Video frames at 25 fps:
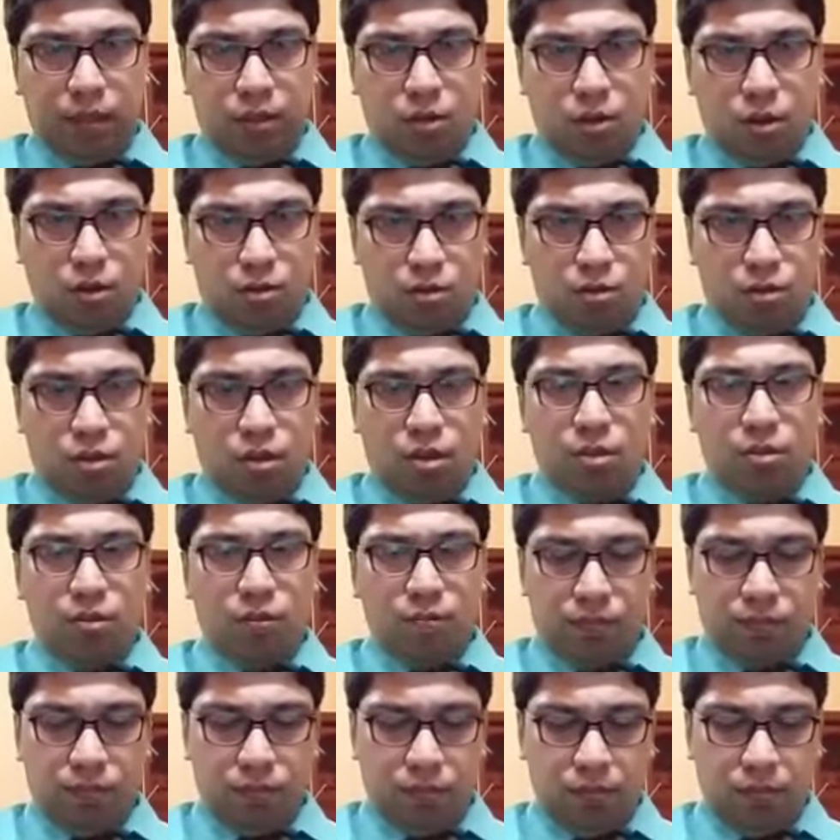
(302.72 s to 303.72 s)
doctor,
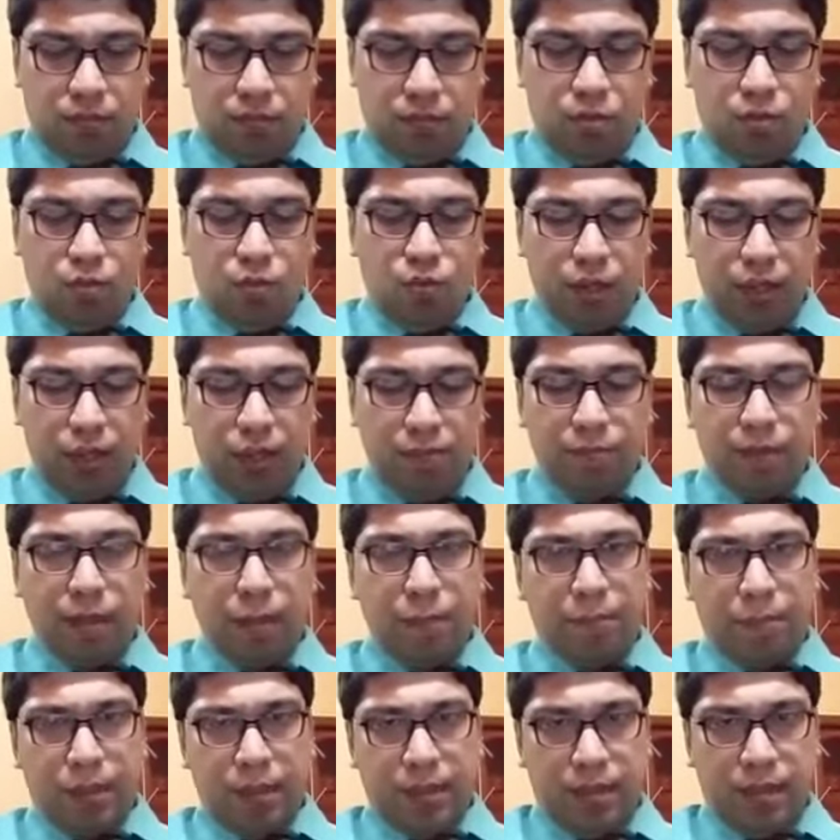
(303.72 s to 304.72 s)
if the
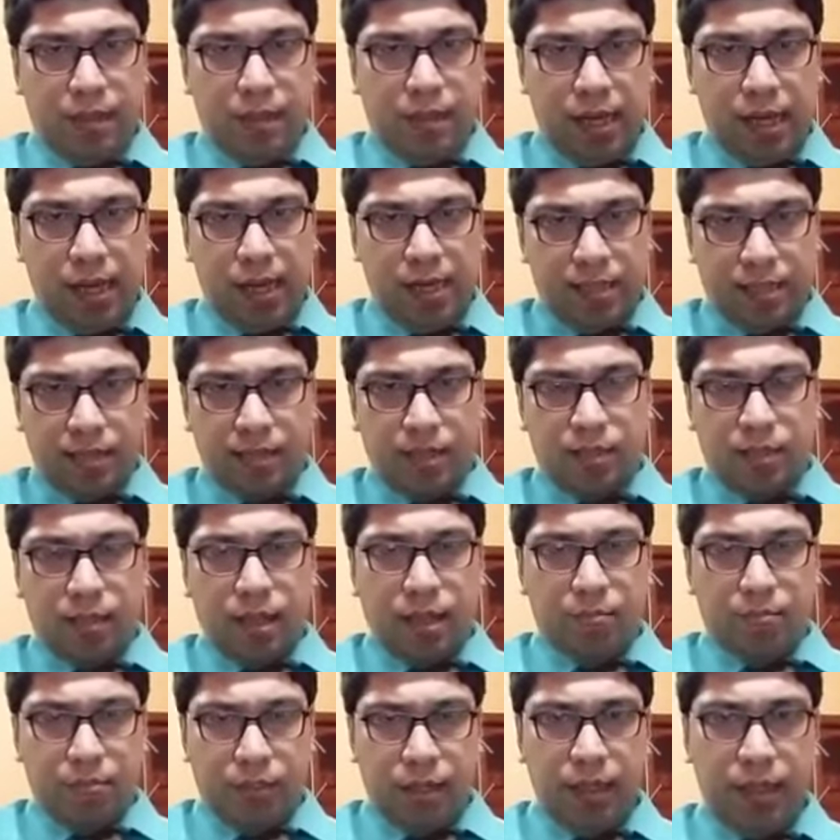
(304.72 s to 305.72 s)
patient asks
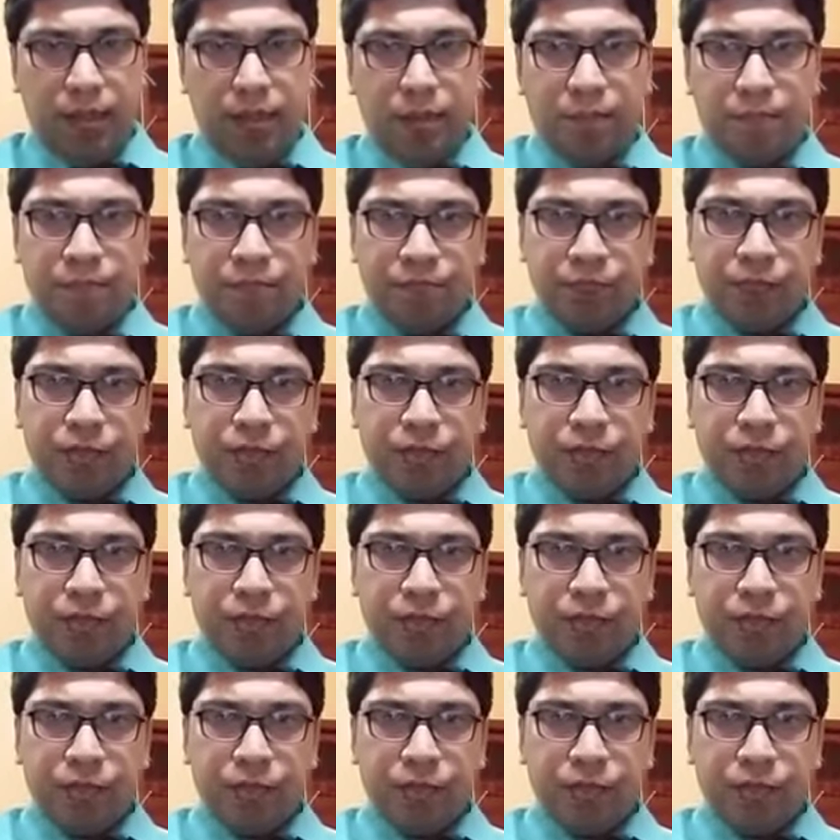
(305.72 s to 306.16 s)
something,